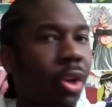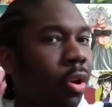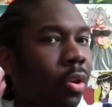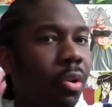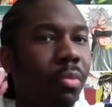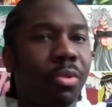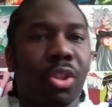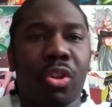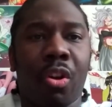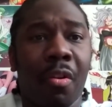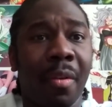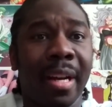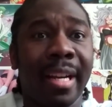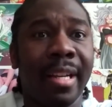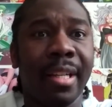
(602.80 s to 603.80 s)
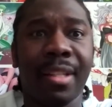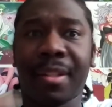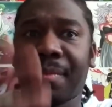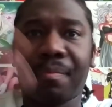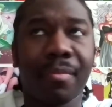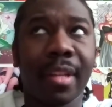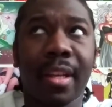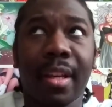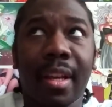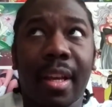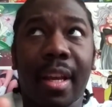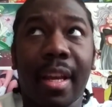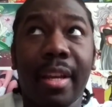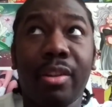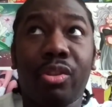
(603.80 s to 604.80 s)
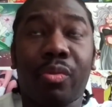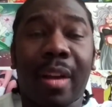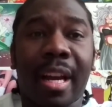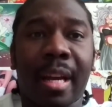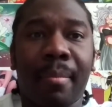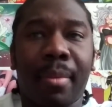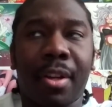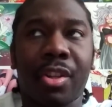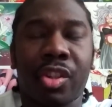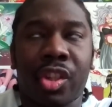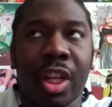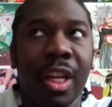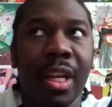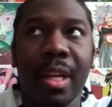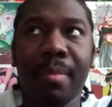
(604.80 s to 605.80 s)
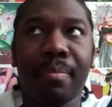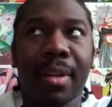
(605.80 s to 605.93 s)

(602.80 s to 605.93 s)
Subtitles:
told stories in Dragon Ball Z,